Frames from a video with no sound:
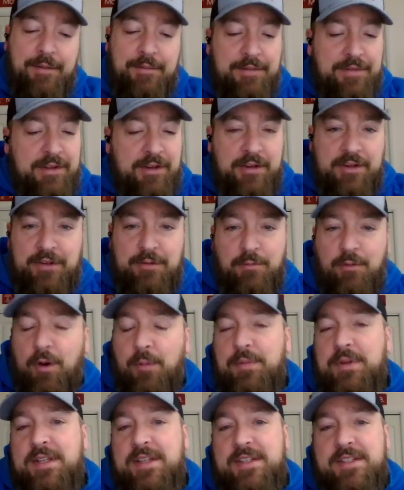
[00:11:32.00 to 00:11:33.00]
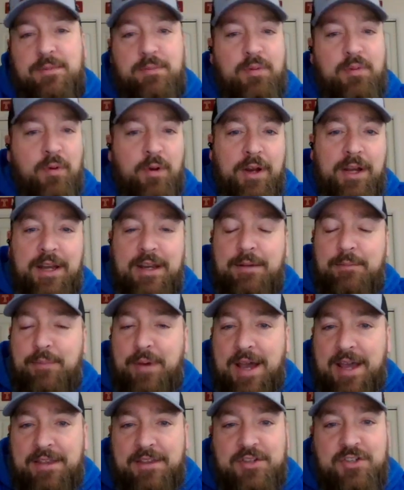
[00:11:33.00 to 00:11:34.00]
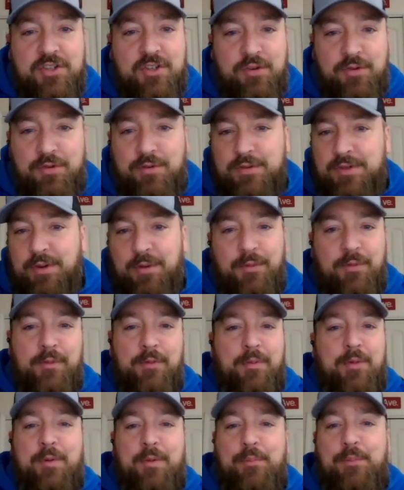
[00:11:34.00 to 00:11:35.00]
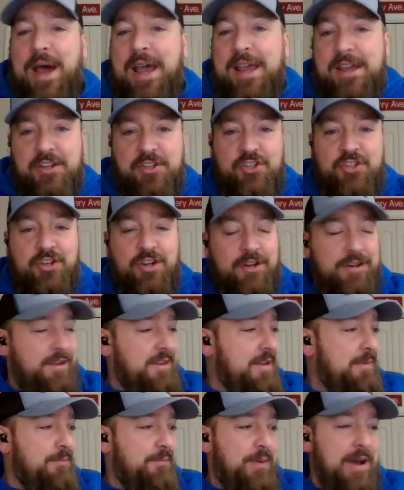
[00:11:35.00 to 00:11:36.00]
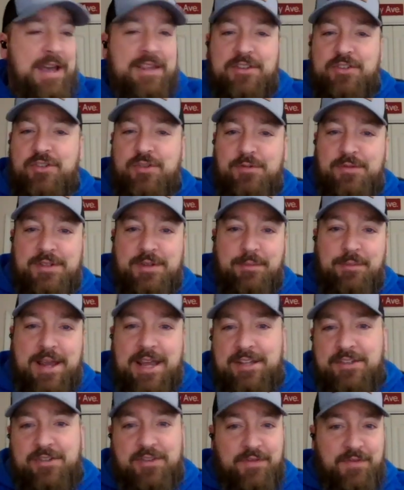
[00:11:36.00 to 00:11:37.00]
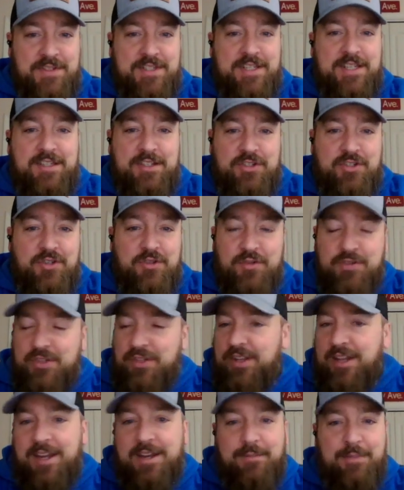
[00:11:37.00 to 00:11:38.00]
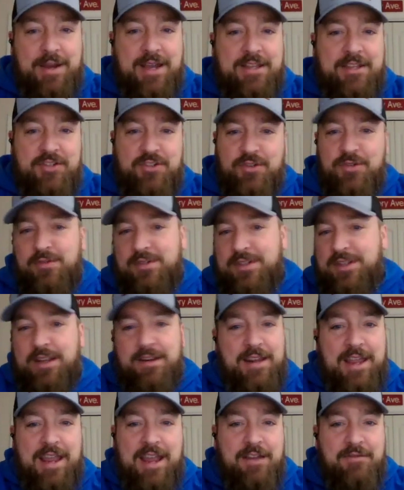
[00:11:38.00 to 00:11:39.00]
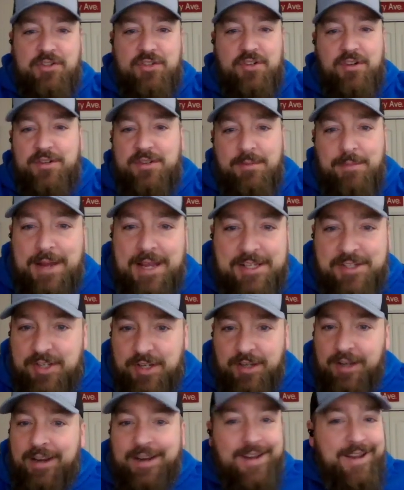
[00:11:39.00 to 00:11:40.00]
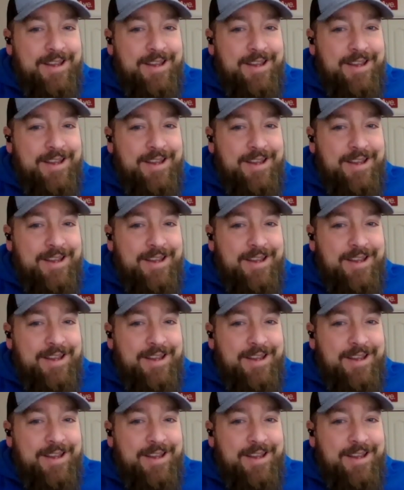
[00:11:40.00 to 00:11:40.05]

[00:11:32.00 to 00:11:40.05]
You won't be disappointed. Buy the shoes, or buy a shirt, and then buy the shoes to match it. If you see the shoes you like, buy the shoes, and then they have a shirt to match it.